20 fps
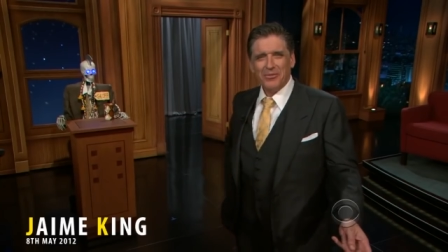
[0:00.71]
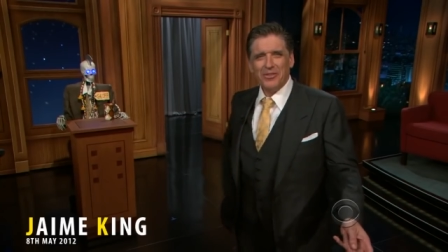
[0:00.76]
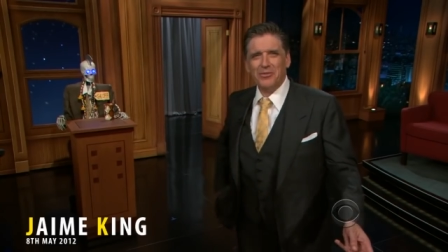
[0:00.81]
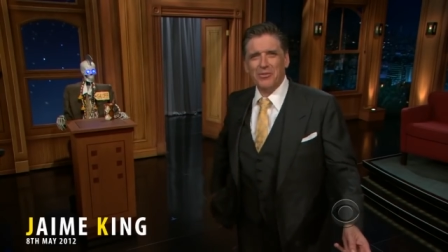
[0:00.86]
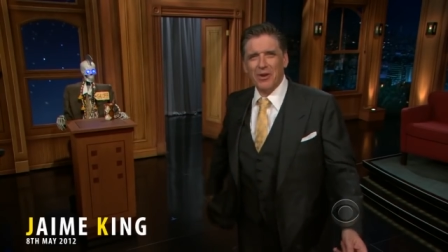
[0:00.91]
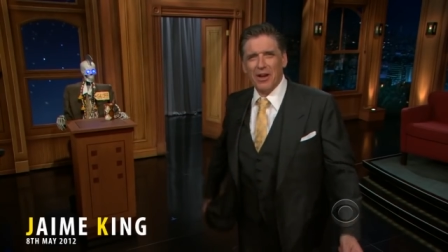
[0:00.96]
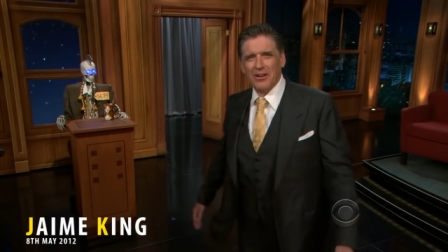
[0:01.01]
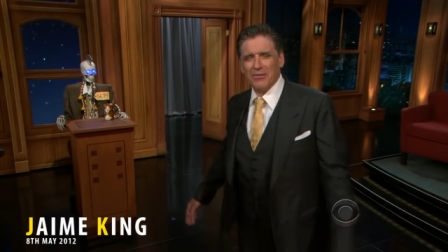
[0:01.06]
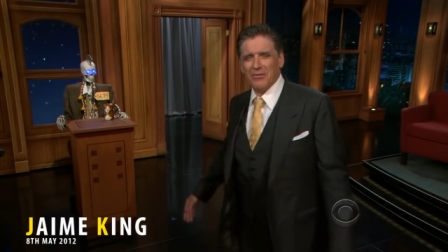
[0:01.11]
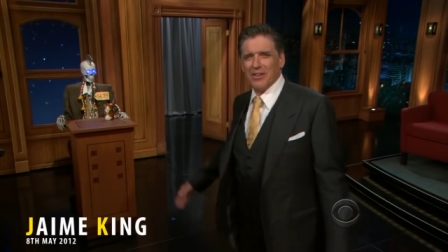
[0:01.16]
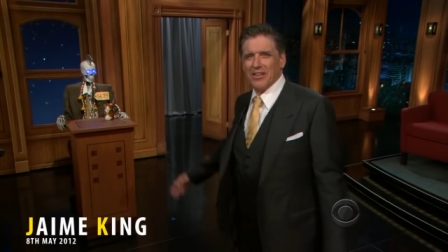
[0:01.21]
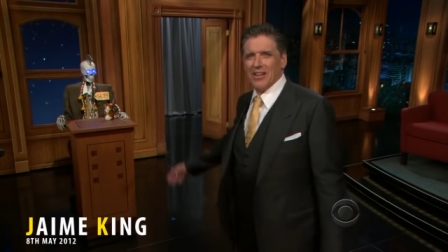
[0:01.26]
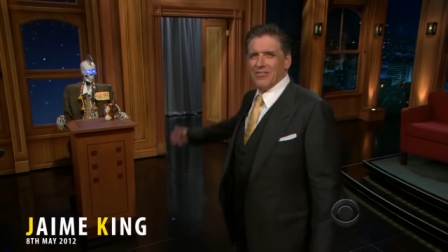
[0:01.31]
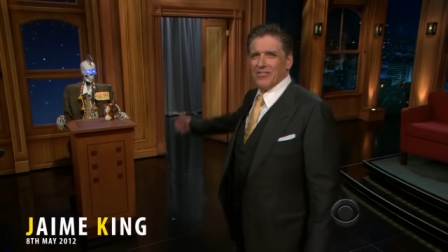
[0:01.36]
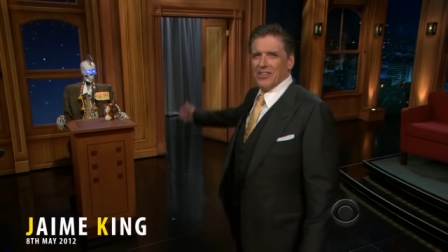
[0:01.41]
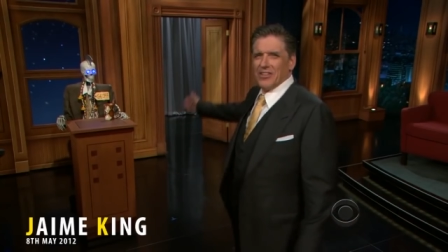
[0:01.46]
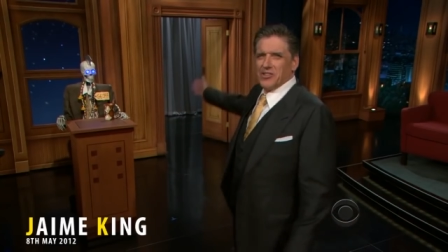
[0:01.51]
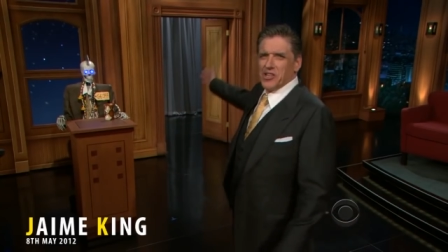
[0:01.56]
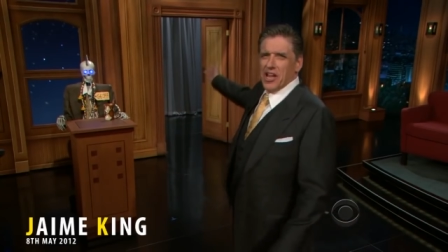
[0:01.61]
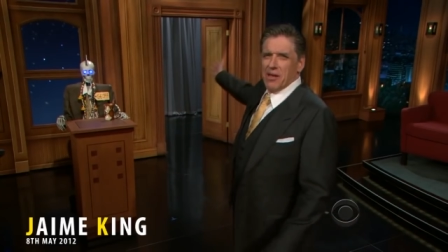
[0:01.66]
Please welcome the
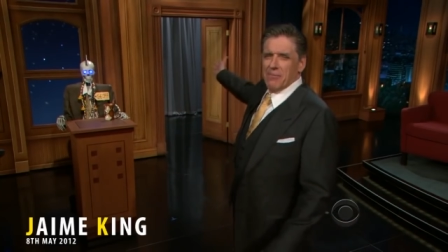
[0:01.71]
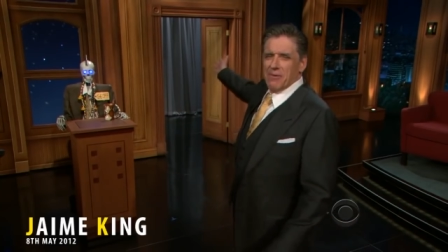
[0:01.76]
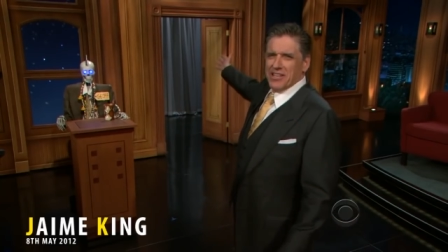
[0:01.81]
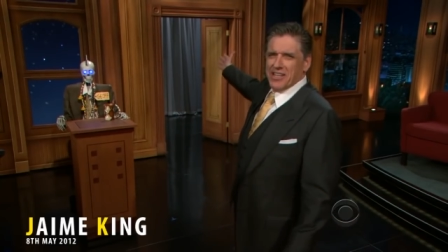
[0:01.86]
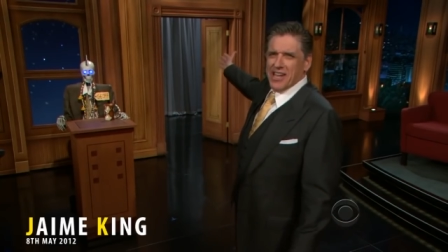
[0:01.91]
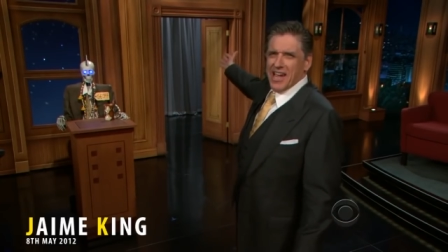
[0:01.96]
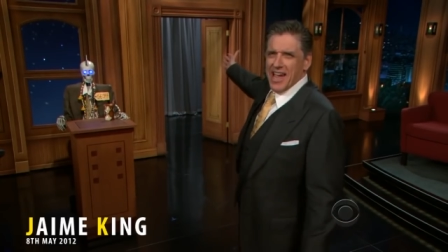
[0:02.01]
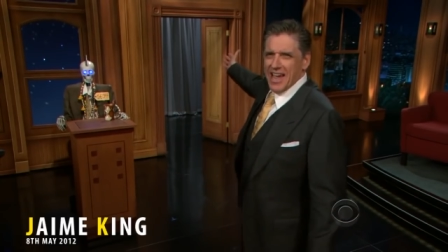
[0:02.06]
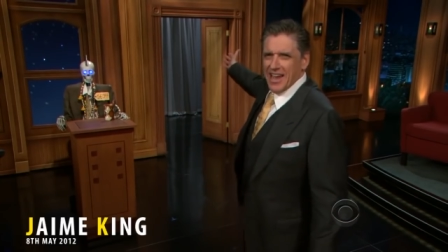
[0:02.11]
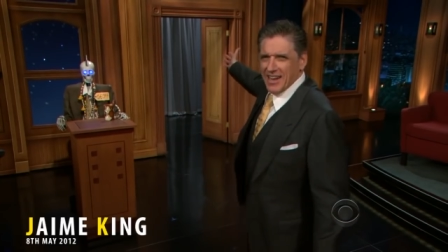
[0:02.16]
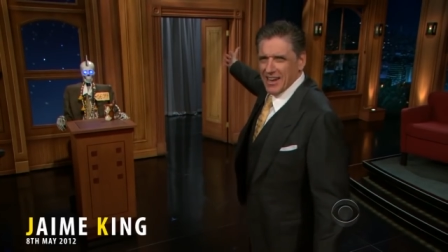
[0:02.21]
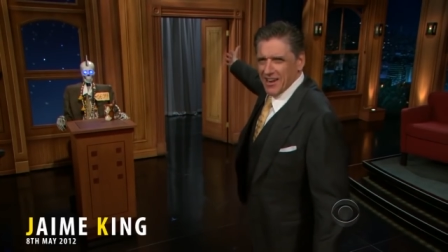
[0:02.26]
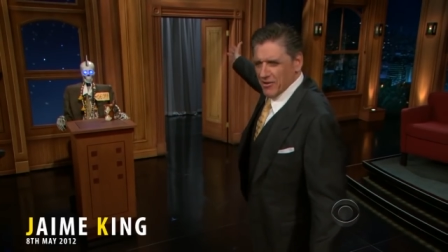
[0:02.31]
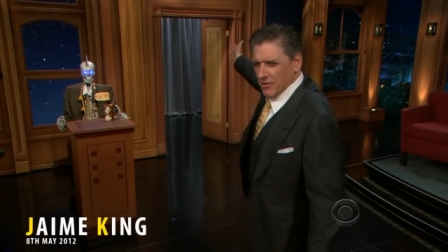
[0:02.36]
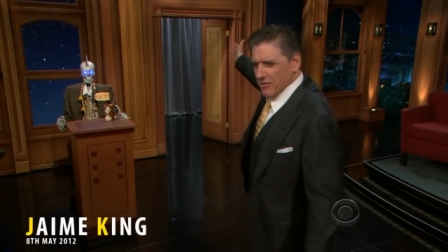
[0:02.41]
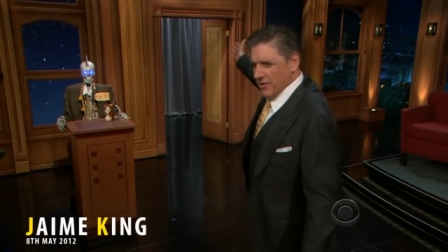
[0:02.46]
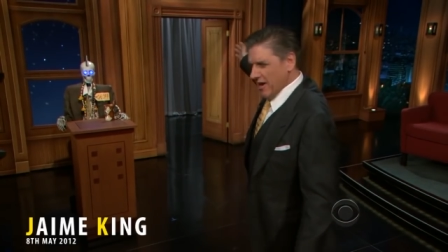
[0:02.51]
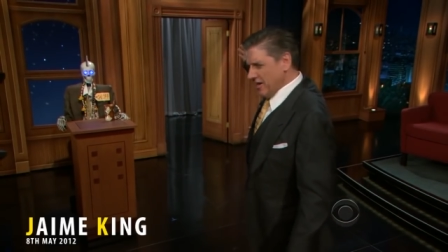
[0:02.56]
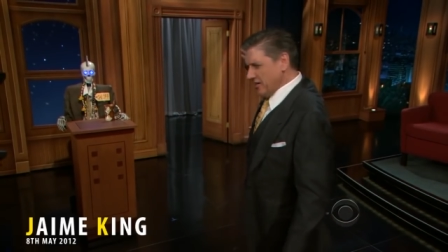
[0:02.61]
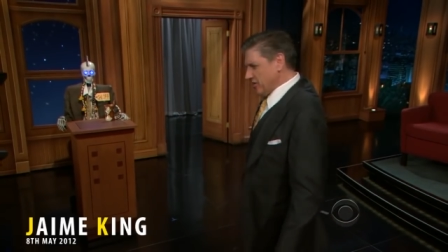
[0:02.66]
lovely Jaime King,
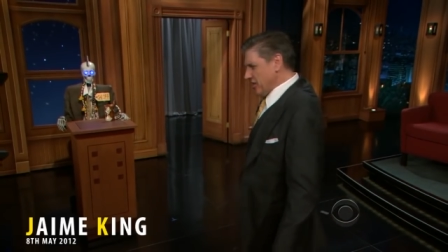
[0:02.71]
everybody.